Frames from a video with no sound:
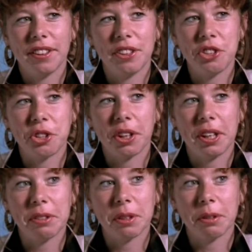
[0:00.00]
the
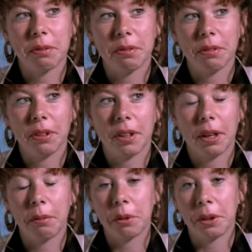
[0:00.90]
joys of
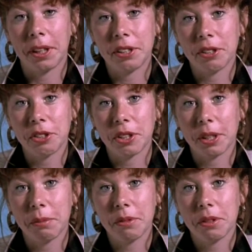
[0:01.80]
um,
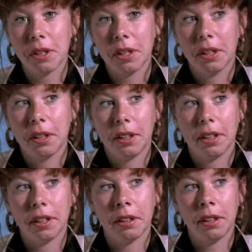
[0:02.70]
relationships
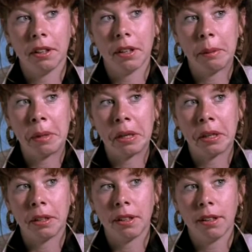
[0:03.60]
and hairy
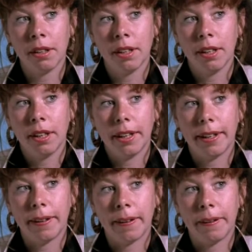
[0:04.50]
men
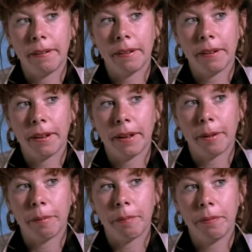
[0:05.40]
and
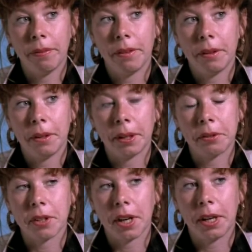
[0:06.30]
um,
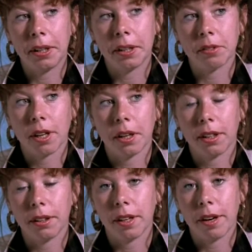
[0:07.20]
exciting
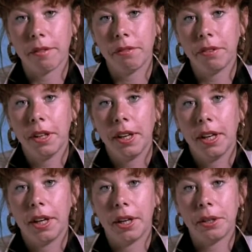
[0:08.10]
exotic love
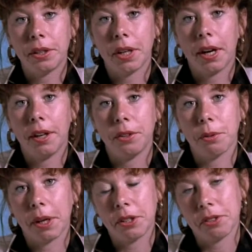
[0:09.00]
and
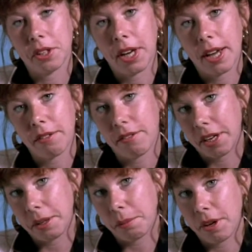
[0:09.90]
directions on how to
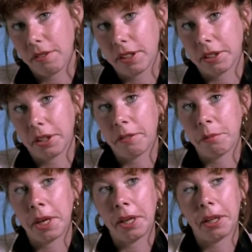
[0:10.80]
find a perfect
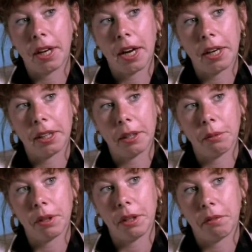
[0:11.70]
love mate and how to
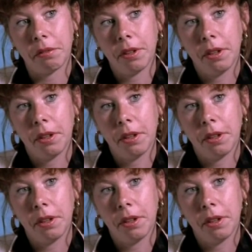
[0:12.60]
get rid of